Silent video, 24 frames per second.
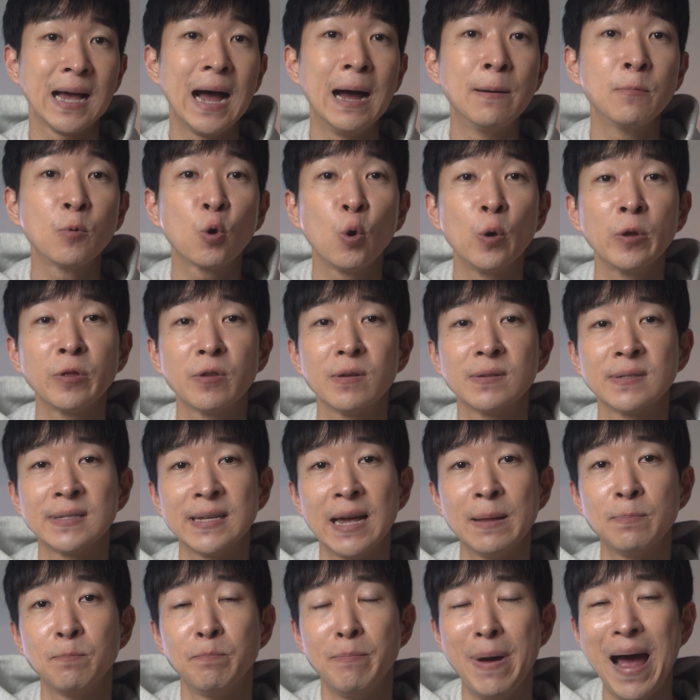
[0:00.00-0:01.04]
I'm going to
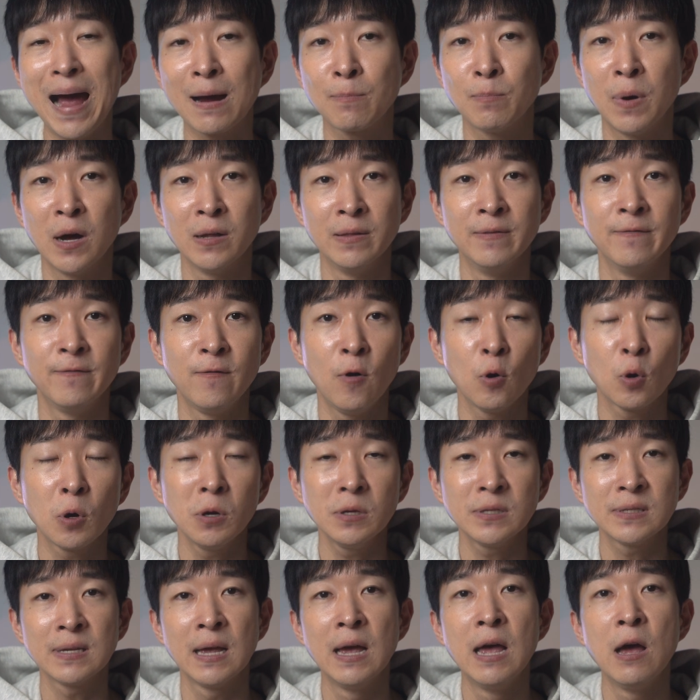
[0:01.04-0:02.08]
set back button
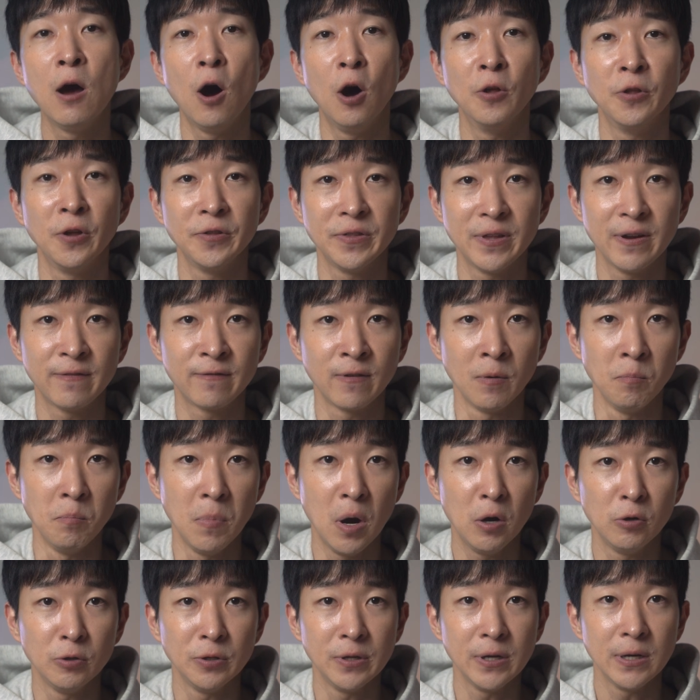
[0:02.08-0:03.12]
focus on a different
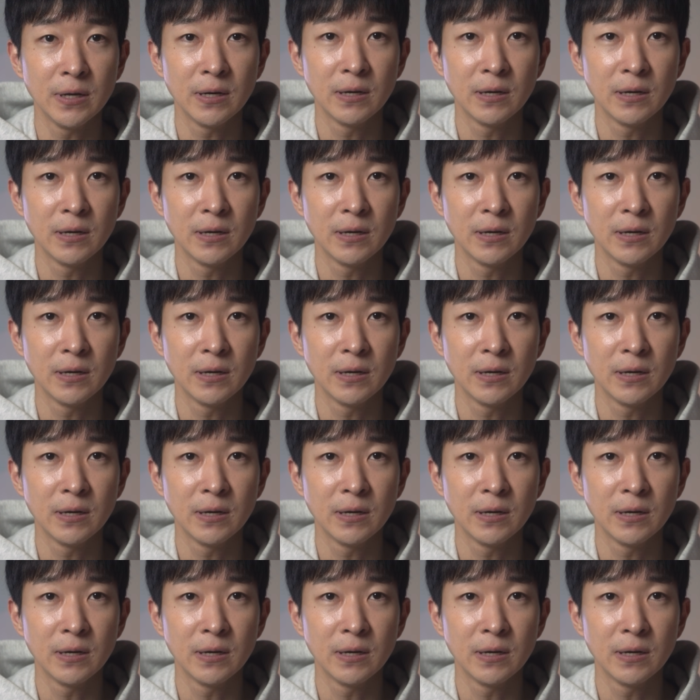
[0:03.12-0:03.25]
mode.